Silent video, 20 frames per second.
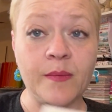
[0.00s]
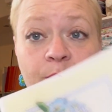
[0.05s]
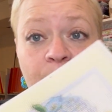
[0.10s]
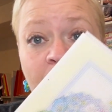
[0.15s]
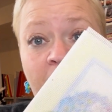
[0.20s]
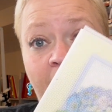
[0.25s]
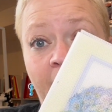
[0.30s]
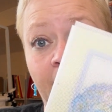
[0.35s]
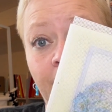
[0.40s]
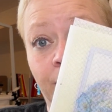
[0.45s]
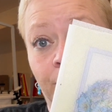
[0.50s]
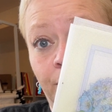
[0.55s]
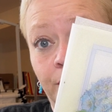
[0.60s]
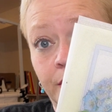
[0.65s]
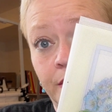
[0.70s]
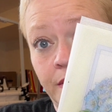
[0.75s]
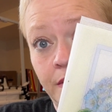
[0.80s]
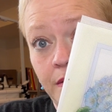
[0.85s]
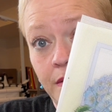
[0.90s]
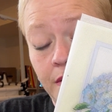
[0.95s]

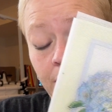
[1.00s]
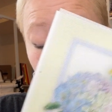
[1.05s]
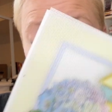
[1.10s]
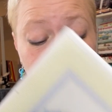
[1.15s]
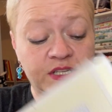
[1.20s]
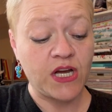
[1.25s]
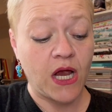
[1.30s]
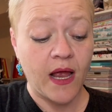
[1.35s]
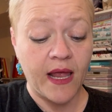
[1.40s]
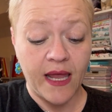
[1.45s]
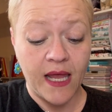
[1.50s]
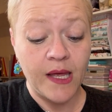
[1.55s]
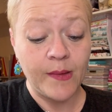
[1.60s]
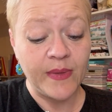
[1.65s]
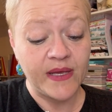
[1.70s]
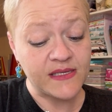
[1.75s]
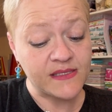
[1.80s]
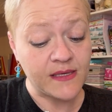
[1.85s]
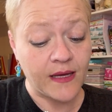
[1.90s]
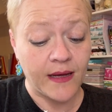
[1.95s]
pattern, which I am
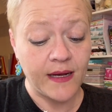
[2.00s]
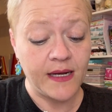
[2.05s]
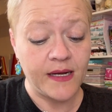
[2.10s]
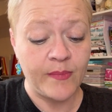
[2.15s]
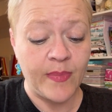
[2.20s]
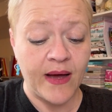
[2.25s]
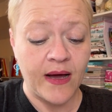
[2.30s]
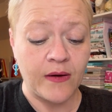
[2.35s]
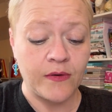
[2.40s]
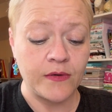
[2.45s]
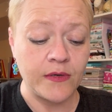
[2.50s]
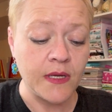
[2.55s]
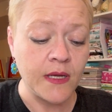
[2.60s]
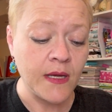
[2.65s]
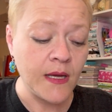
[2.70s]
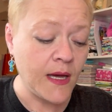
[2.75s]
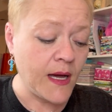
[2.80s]
excited about.